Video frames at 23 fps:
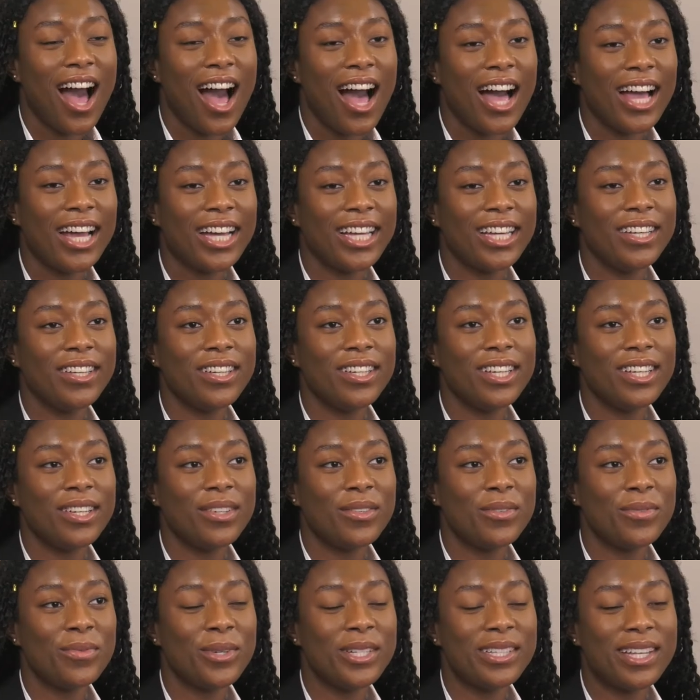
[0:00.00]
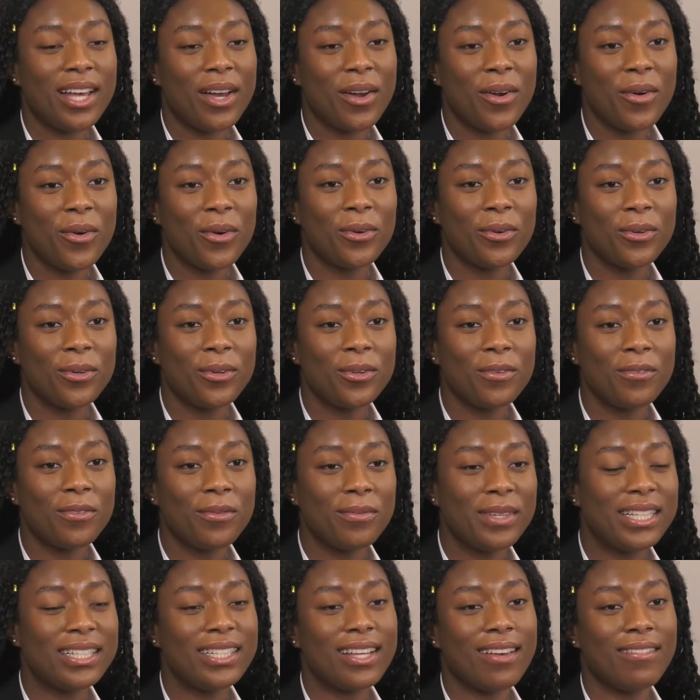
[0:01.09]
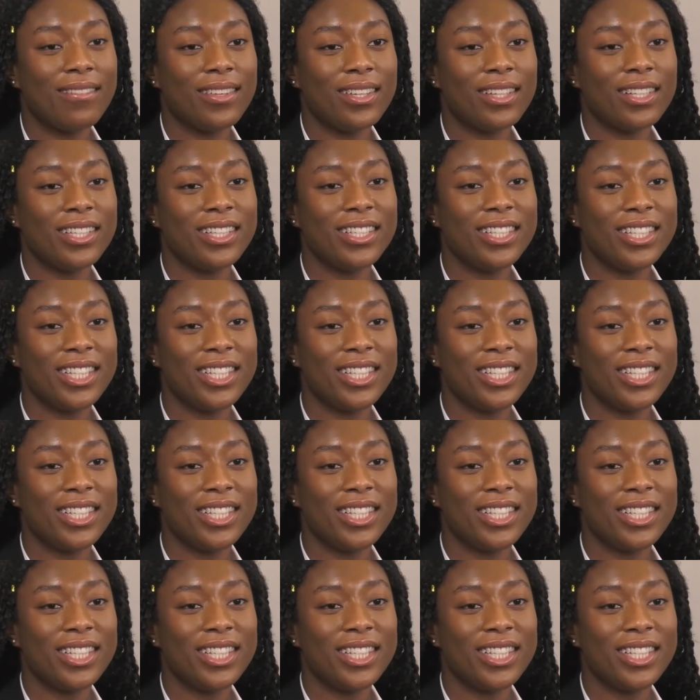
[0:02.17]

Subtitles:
I was at Hockerill from year 7